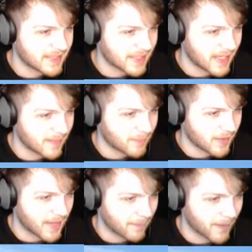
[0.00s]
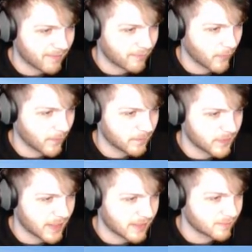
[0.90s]
to get up on that platform.
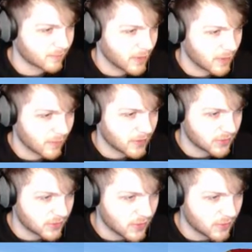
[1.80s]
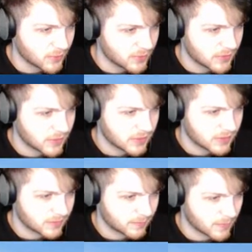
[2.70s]
Uh, what you do, you're
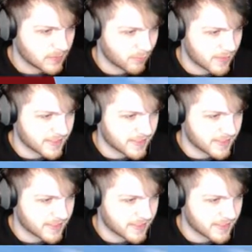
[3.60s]
supposed to press the